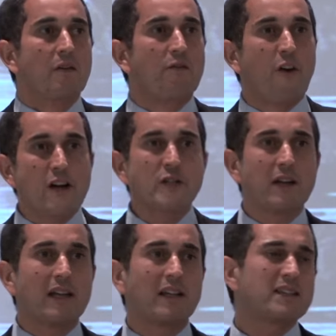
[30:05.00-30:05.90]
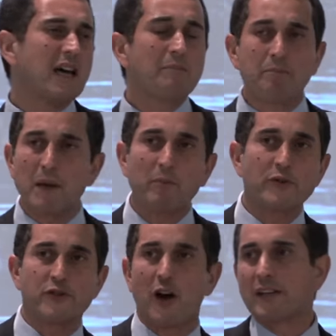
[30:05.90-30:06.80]
Fortunately, some people
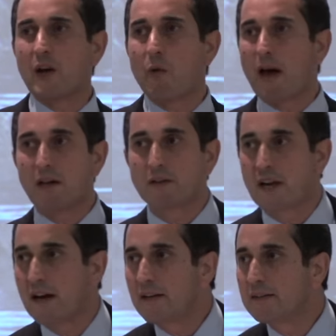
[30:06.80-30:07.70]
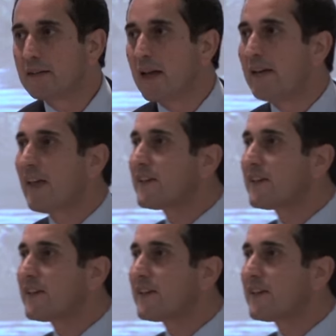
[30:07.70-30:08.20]
saw the whale there, and they